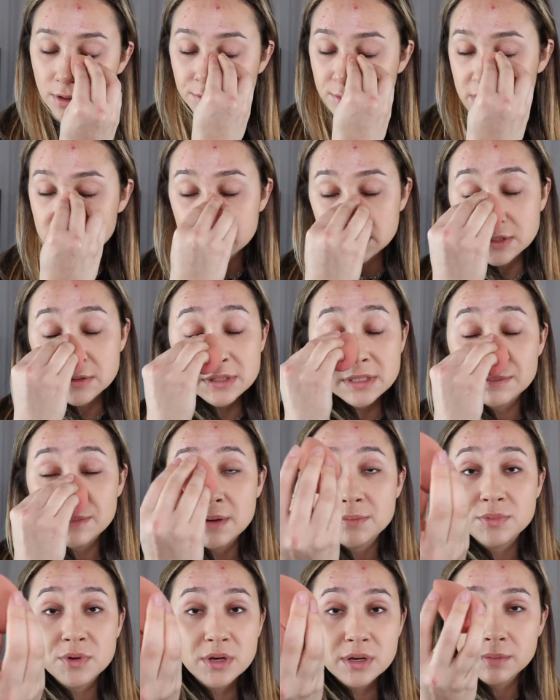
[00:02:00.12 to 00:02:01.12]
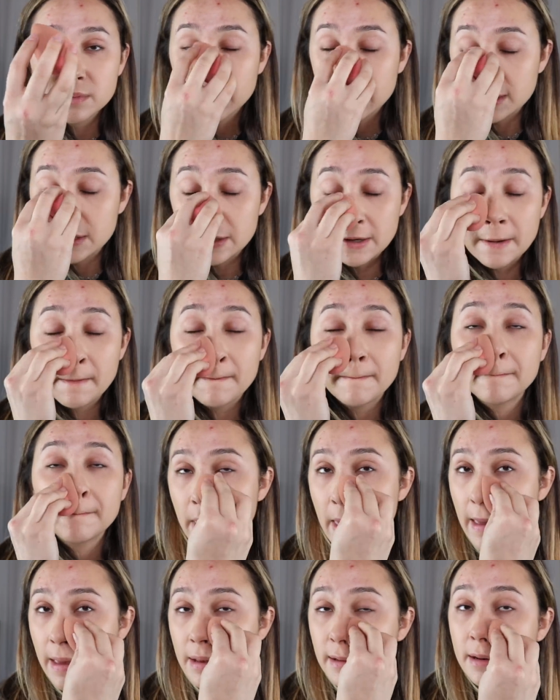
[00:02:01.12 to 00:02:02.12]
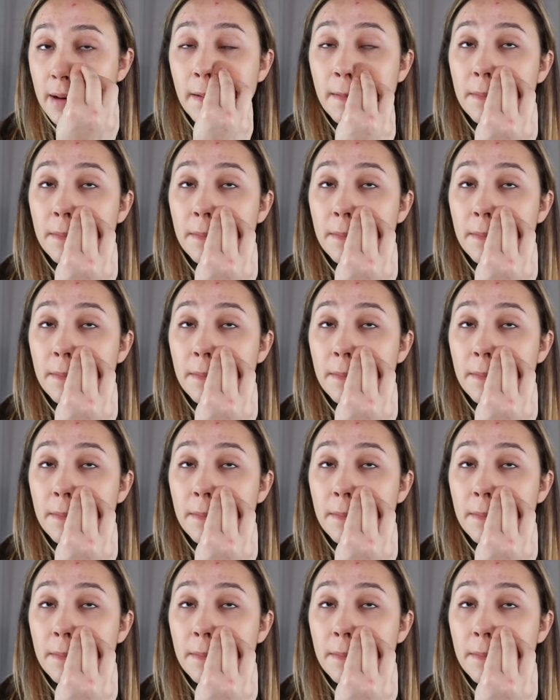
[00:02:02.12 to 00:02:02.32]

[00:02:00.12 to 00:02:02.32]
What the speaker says: I'm just using my beauty blender and